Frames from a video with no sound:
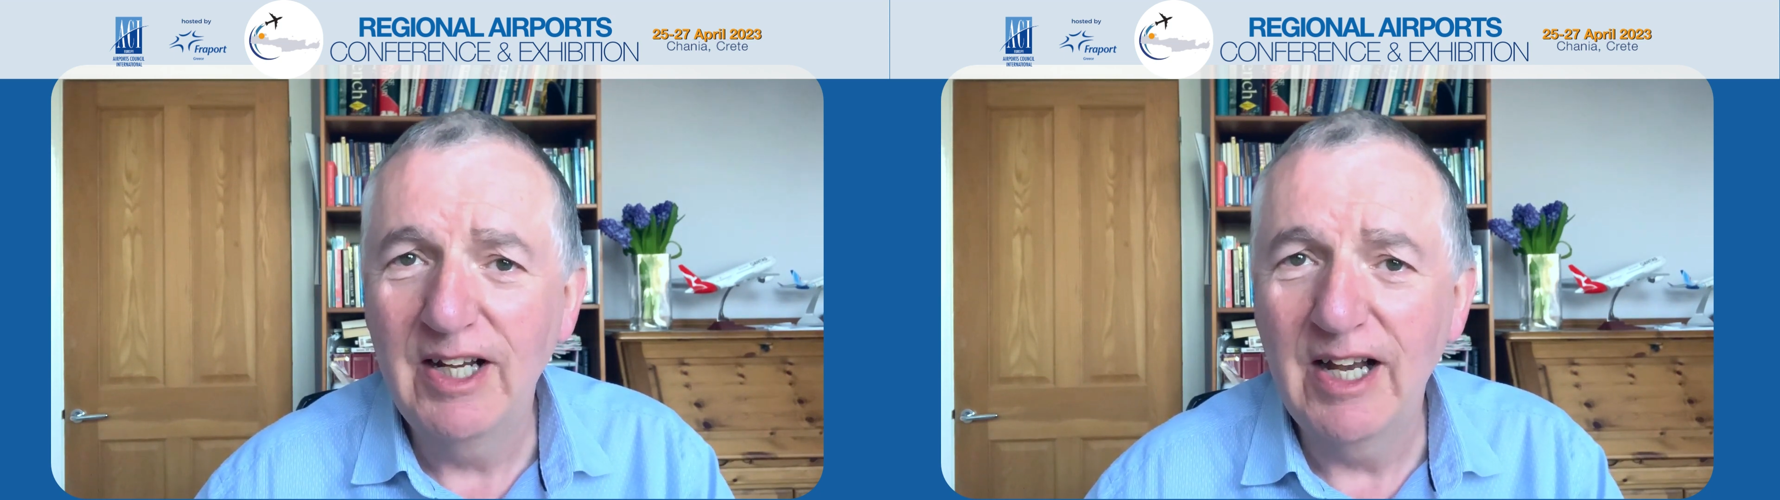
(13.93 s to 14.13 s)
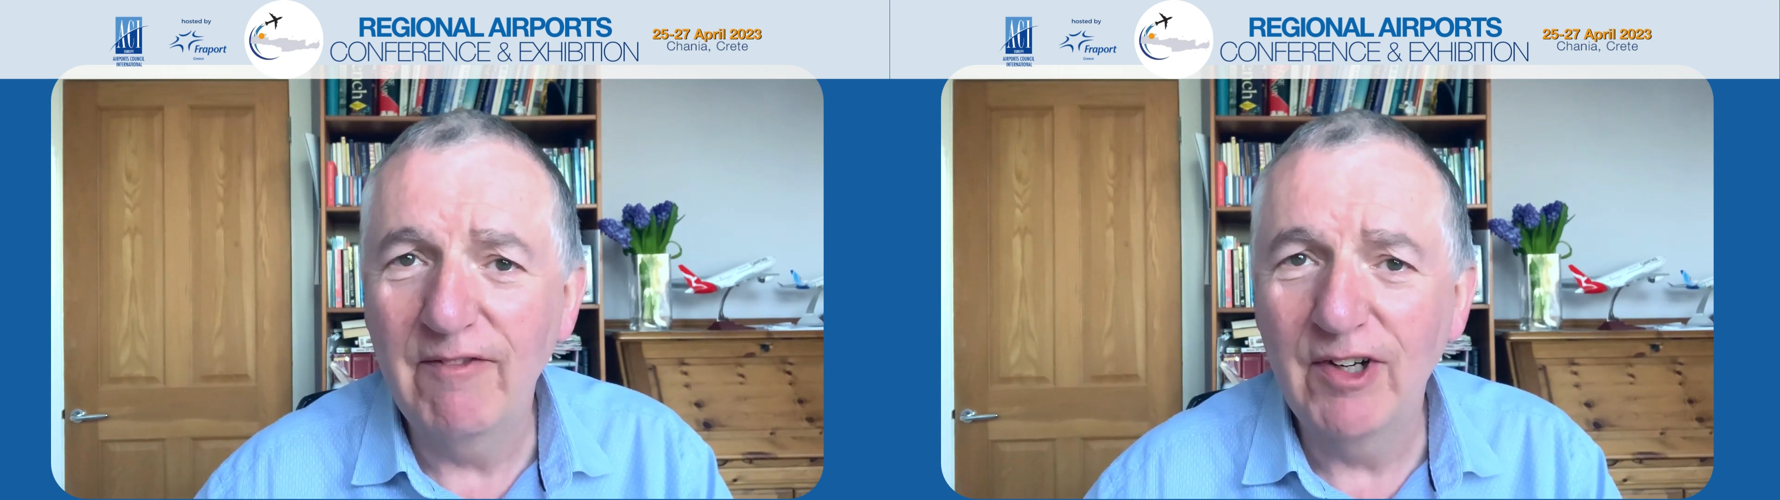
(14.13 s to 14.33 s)

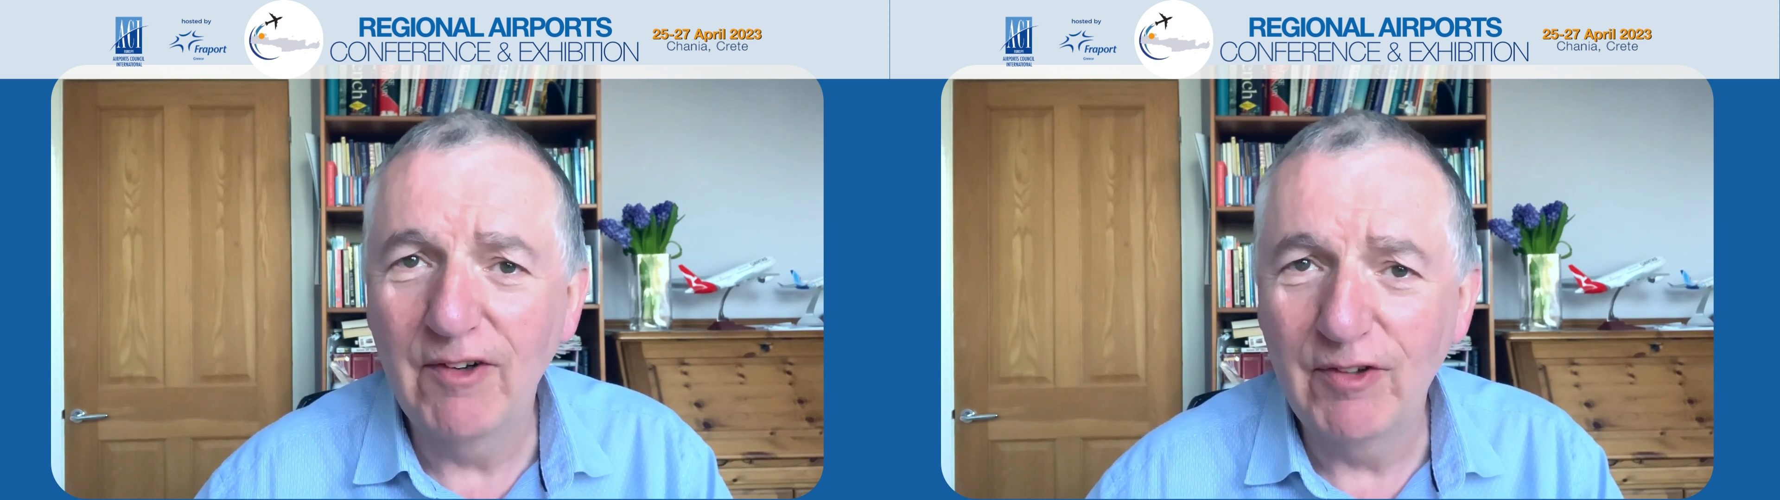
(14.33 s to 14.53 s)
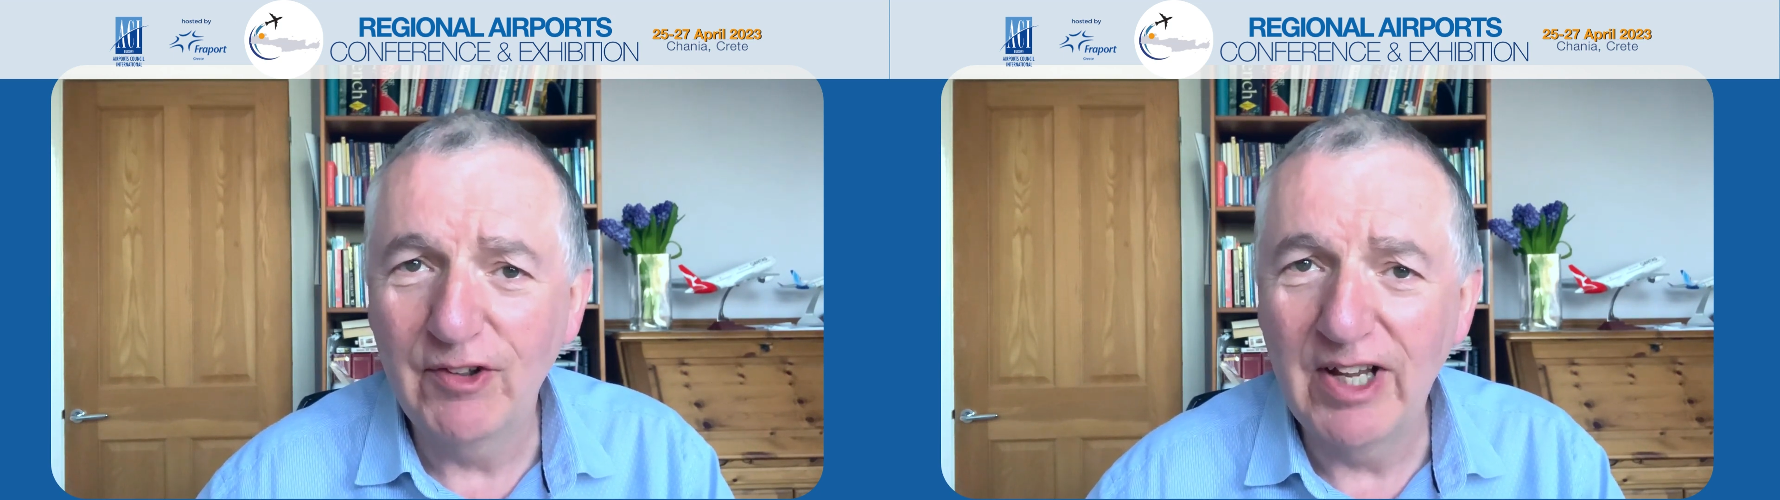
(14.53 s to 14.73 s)
and the
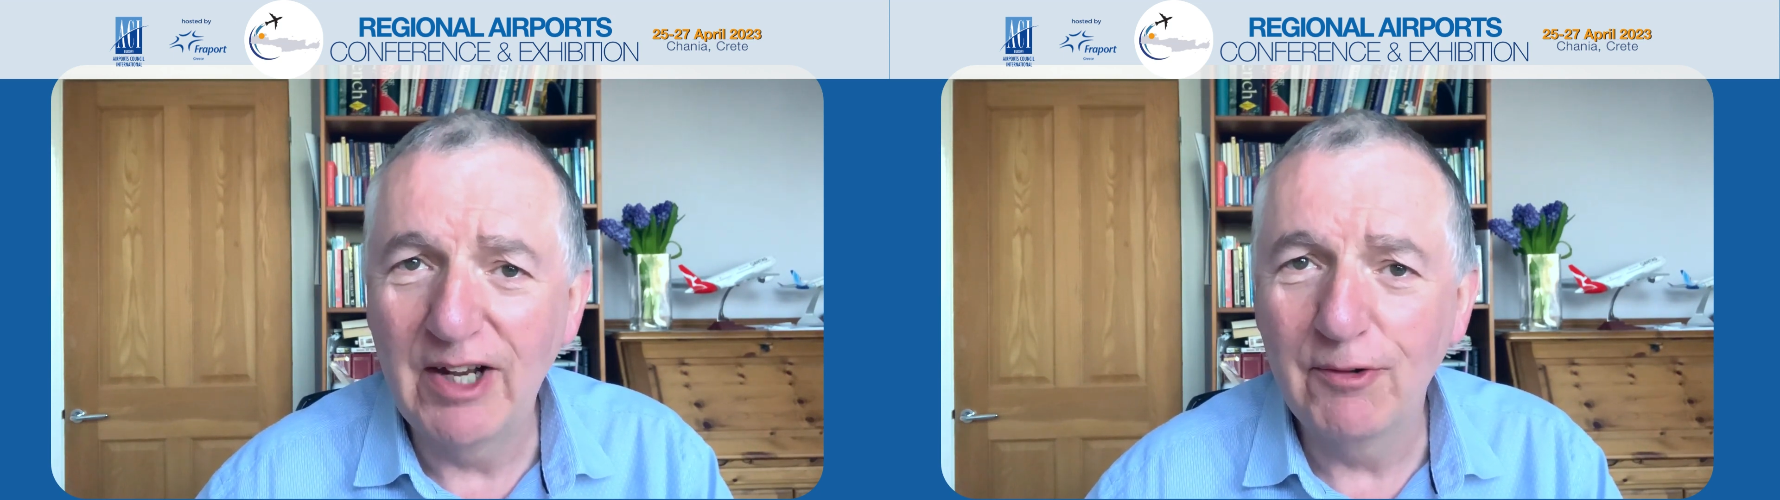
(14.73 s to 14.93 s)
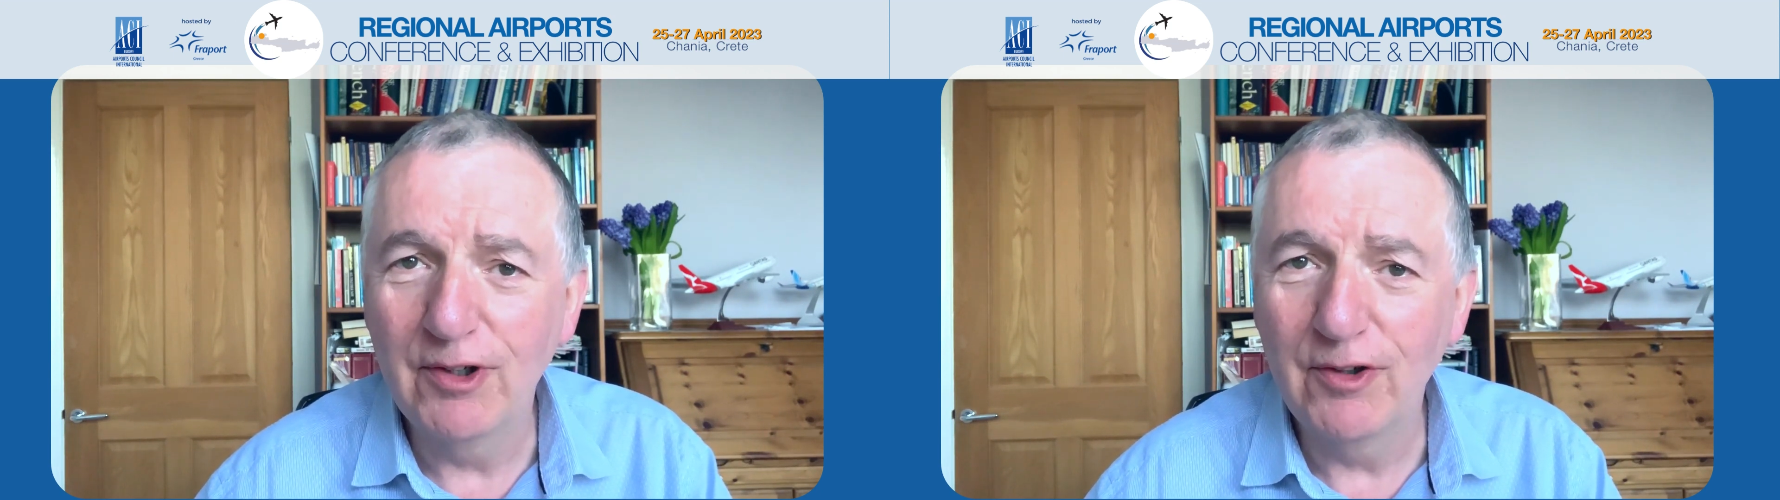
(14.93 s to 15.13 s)
lovely
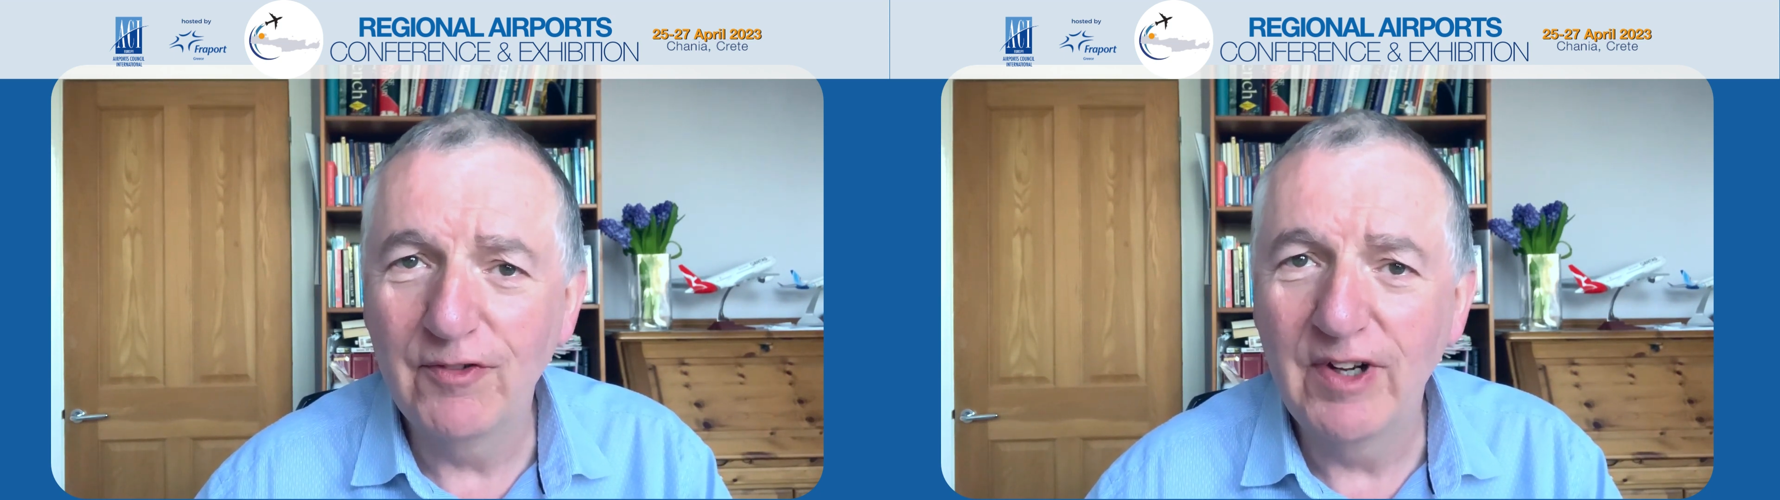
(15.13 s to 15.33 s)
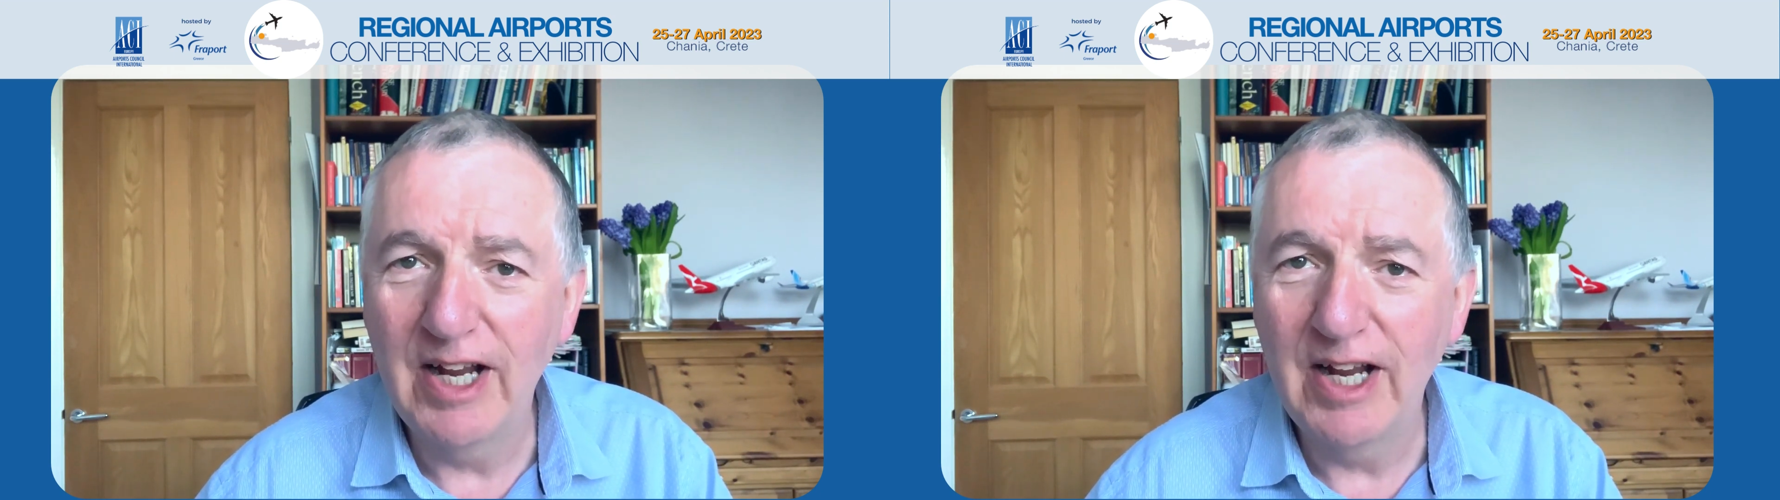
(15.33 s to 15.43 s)
town of